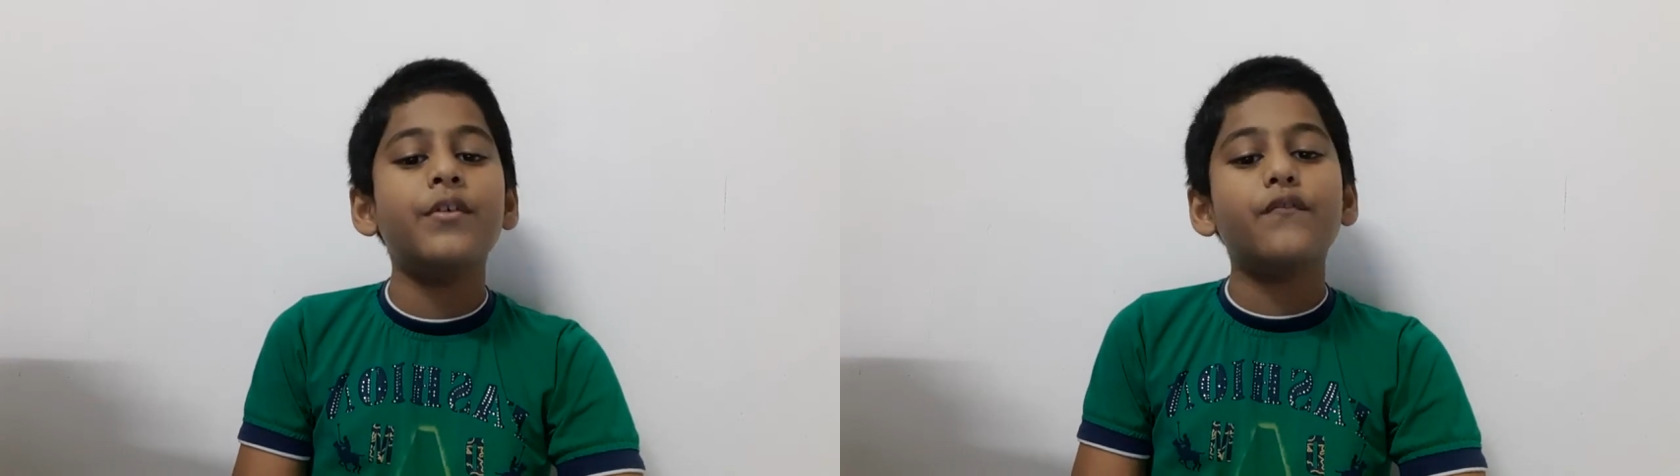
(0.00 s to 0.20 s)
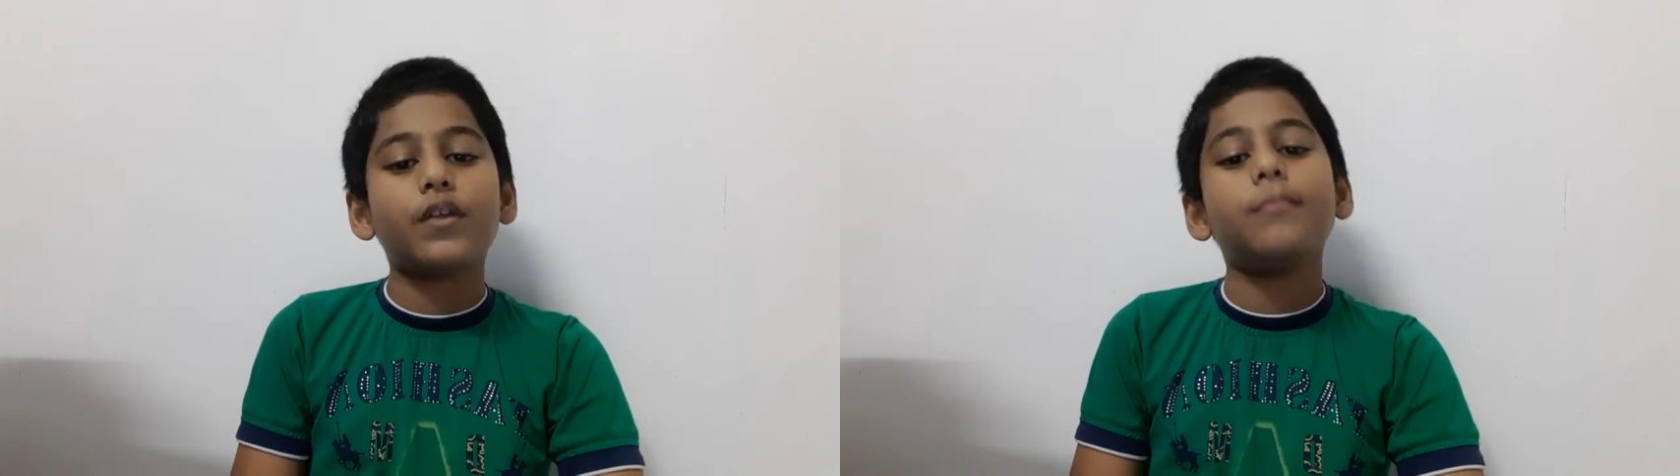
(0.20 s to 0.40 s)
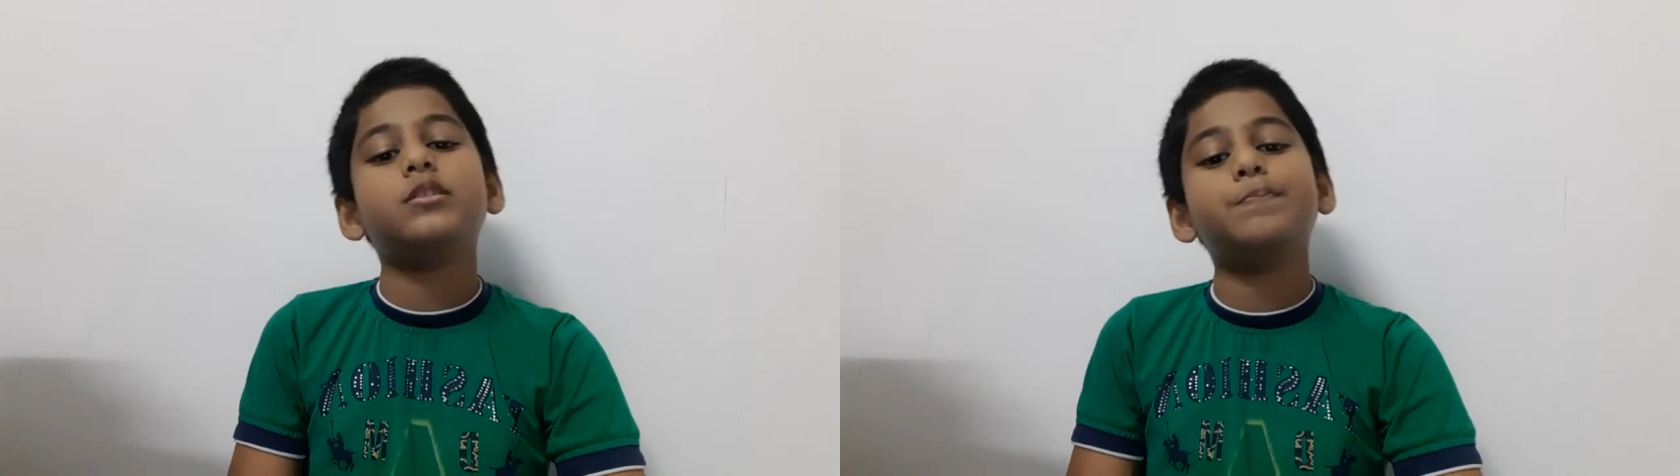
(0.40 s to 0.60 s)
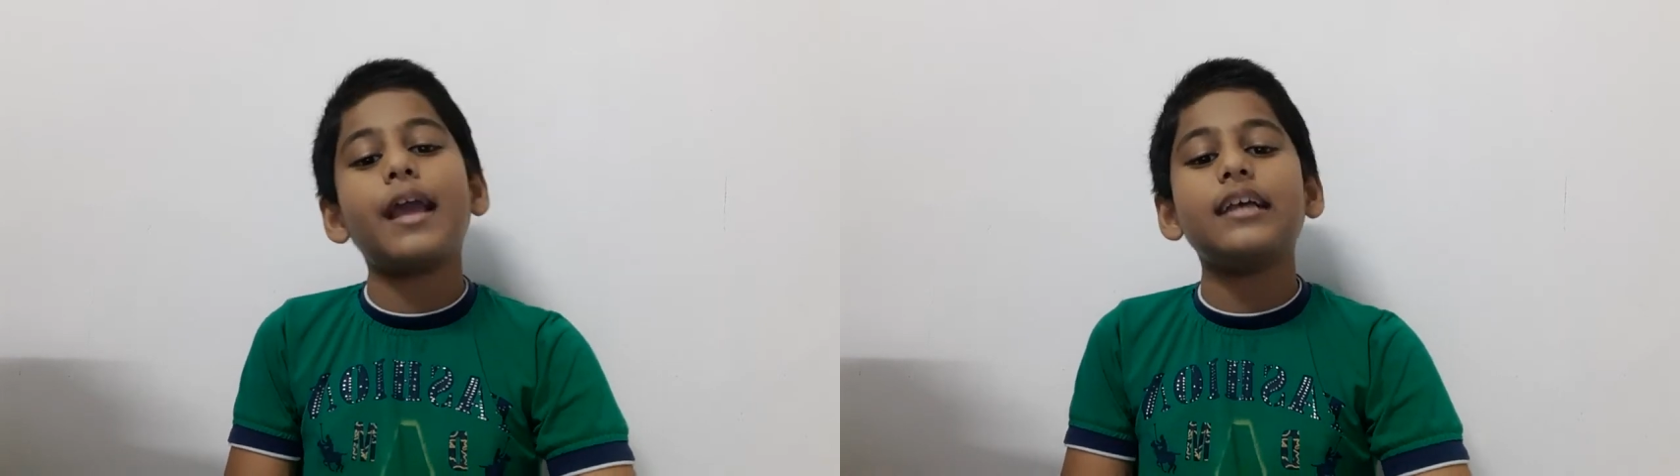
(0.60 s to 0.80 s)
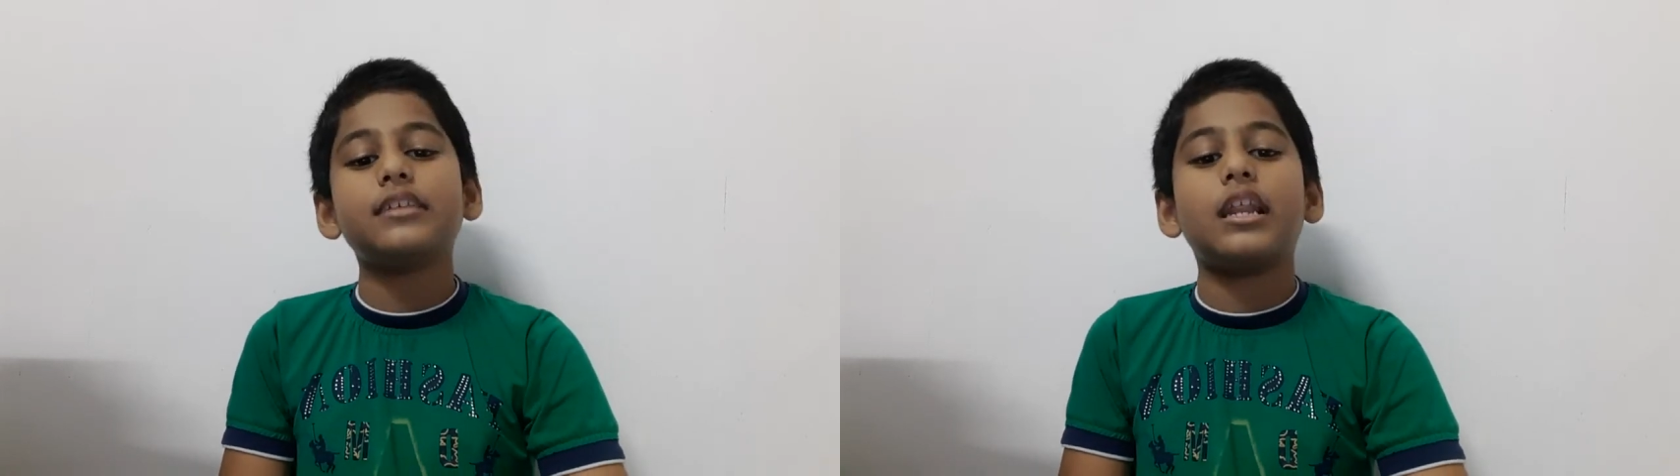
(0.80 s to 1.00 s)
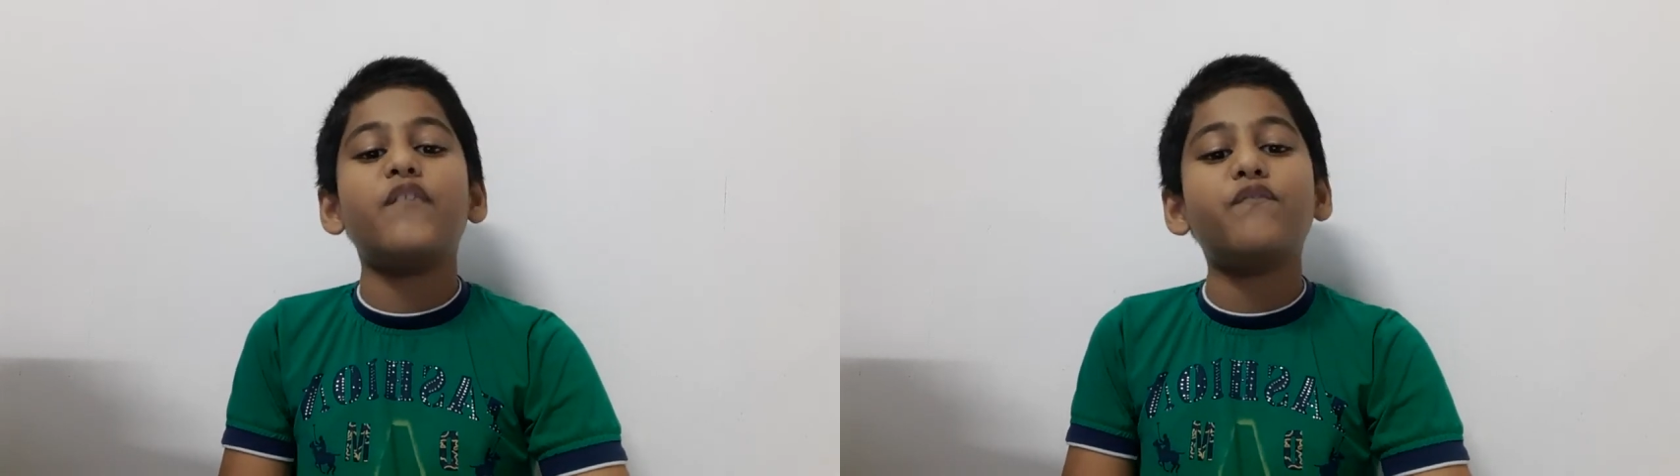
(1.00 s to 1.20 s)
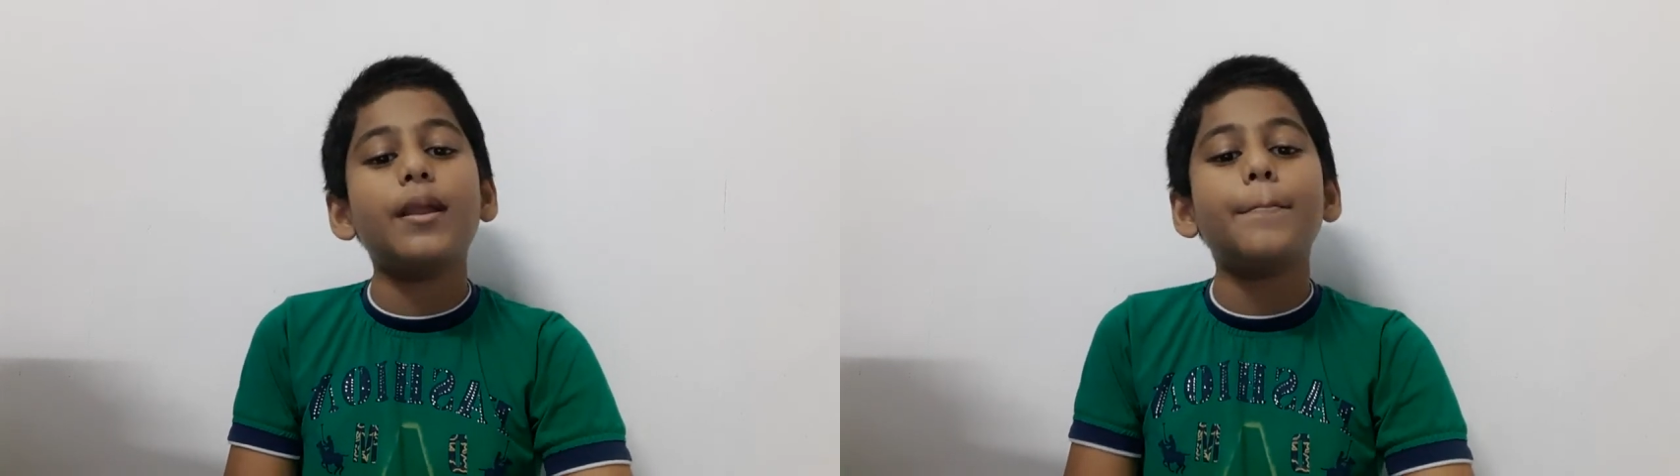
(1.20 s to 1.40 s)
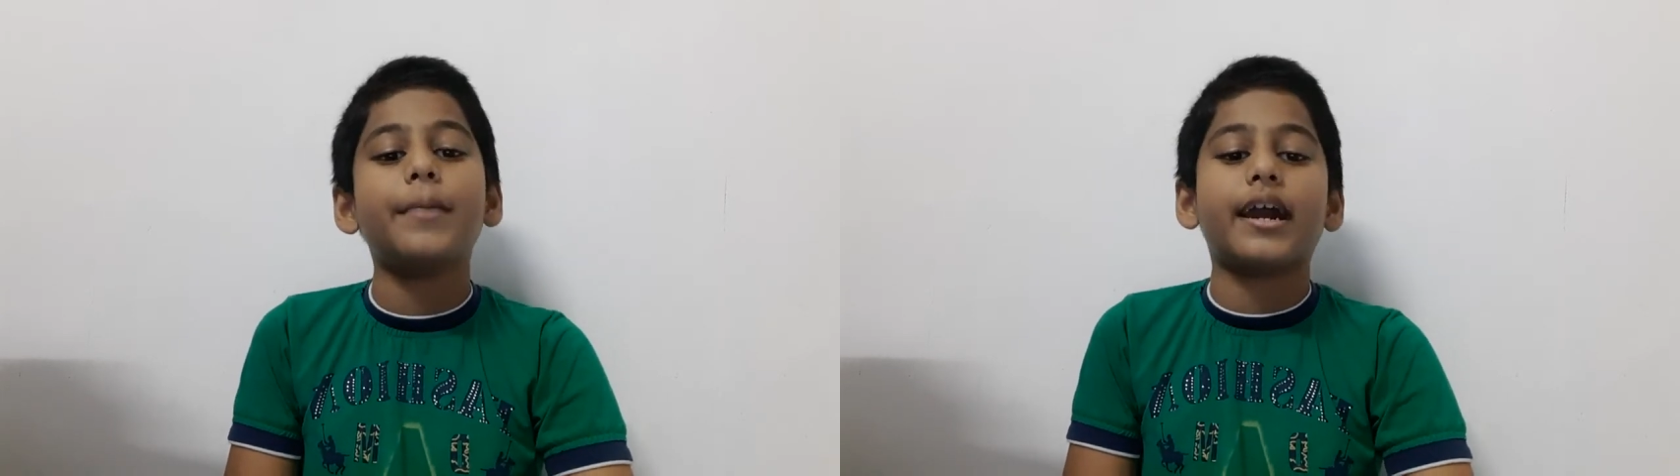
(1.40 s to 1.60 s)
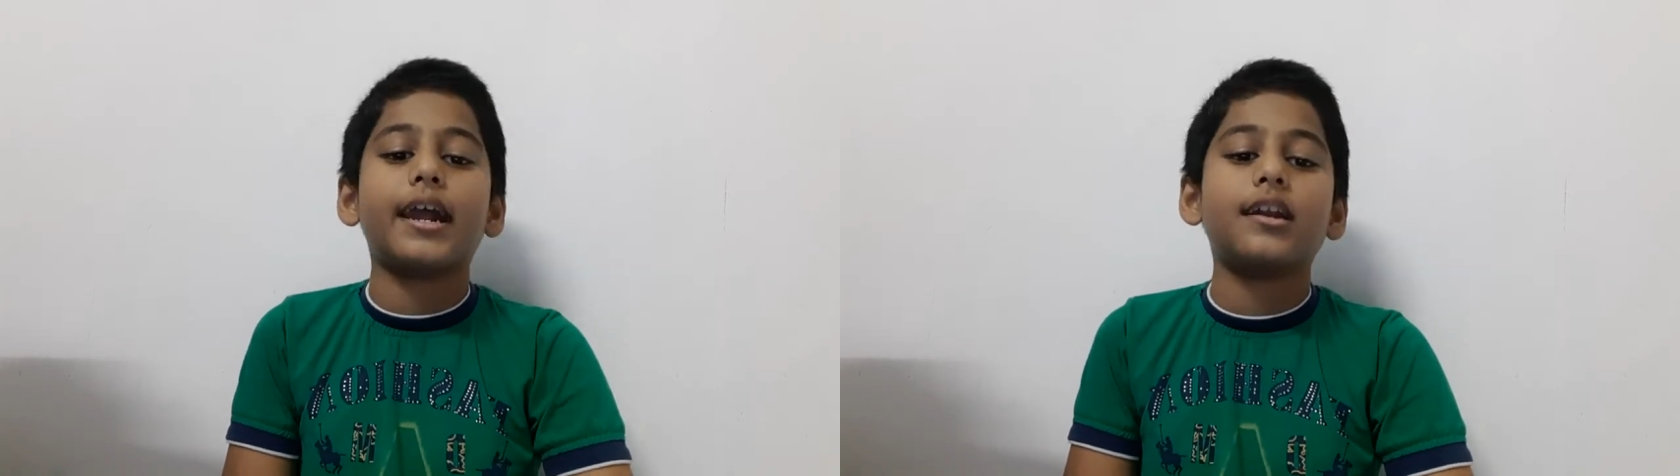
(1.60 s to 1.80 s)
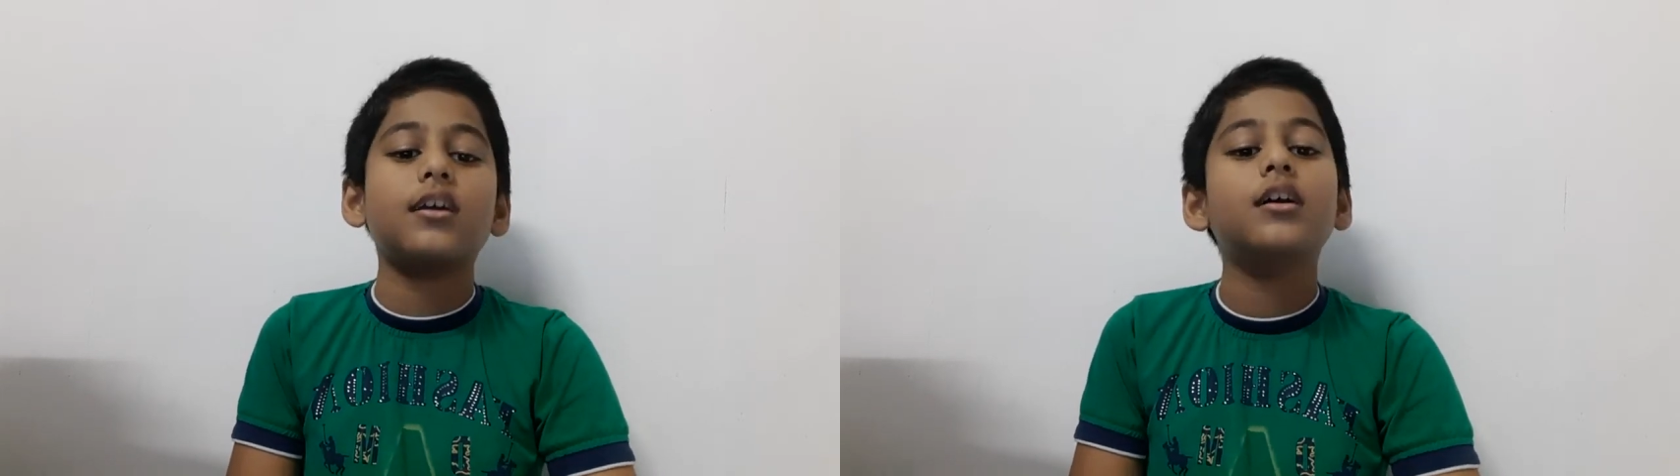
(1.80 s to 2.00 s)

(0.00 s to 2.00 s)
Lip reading: from space in a film bucket.